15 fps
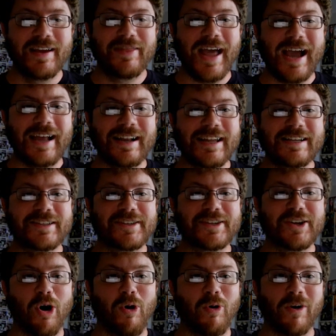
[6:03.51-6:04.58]
That is
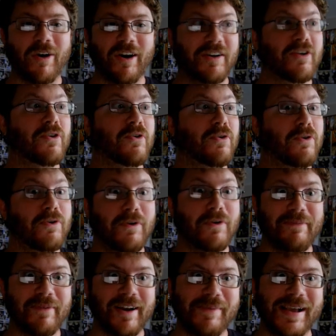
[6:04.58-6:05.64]
Khorne. Ooh,
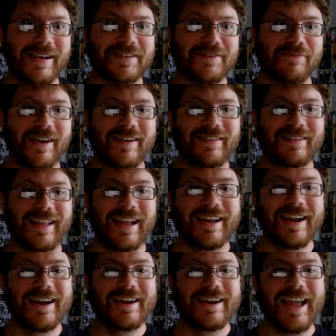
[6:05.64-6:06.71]
I'm gonna make some uh, like
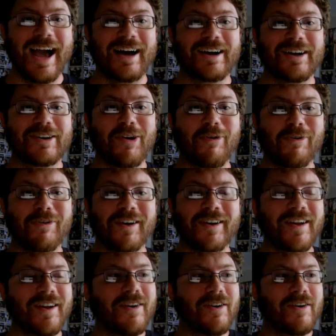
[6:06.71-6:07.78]
yeah, Khorne